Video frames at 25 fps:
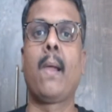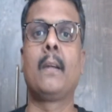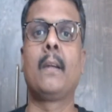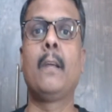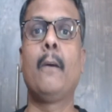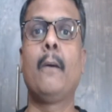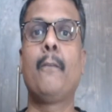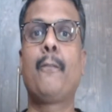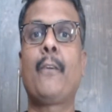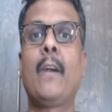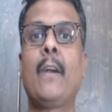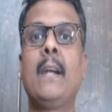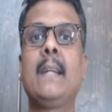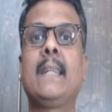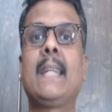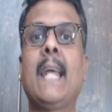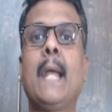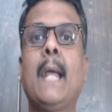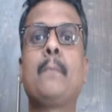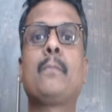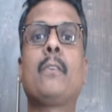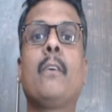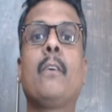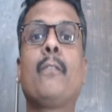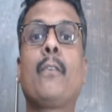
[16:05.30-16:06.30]
Different
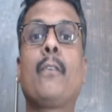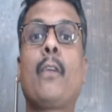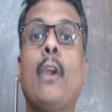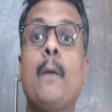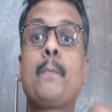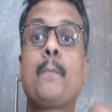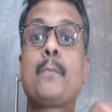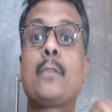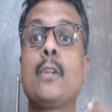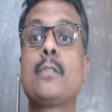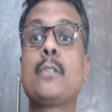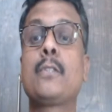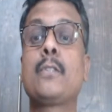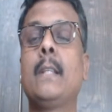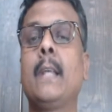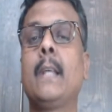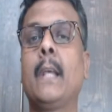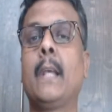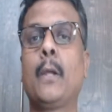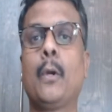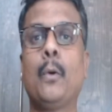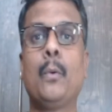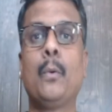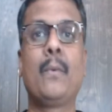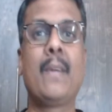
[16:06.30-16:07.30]
types of crops also they
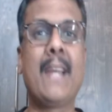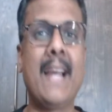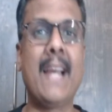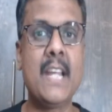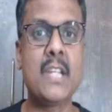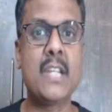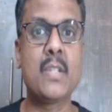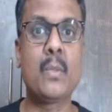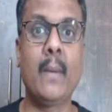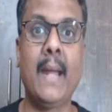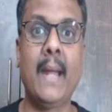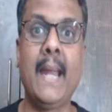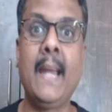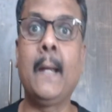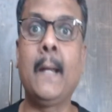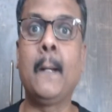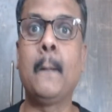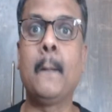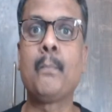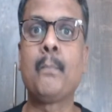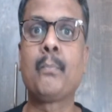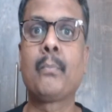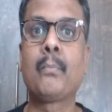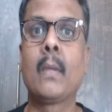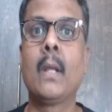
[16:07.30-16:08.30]
grew. Guys, when?
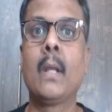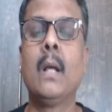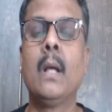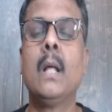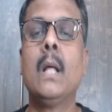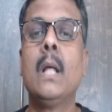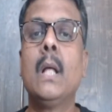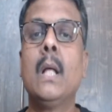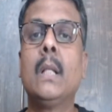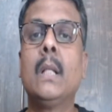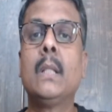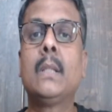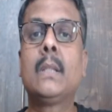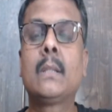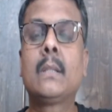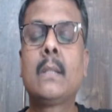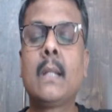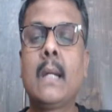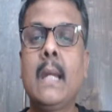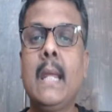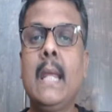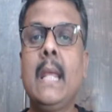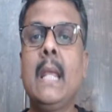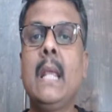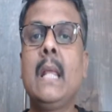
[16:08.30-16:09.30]

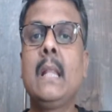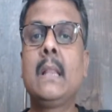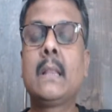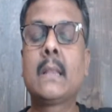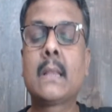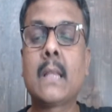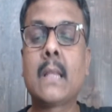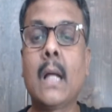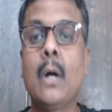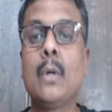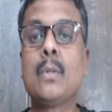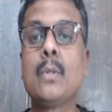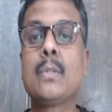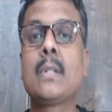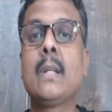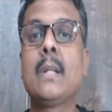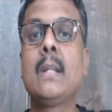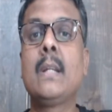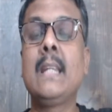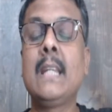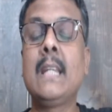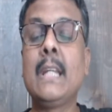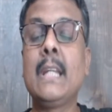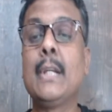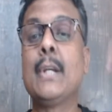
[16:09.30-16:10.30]

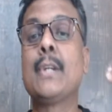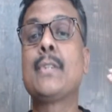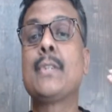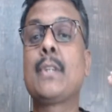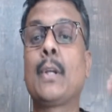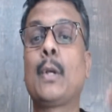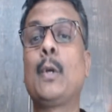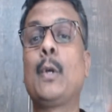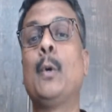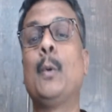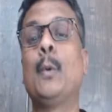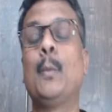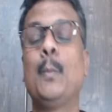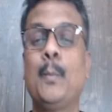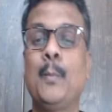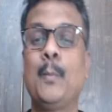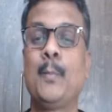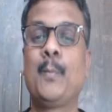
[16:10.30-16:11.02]
3,000 years ago.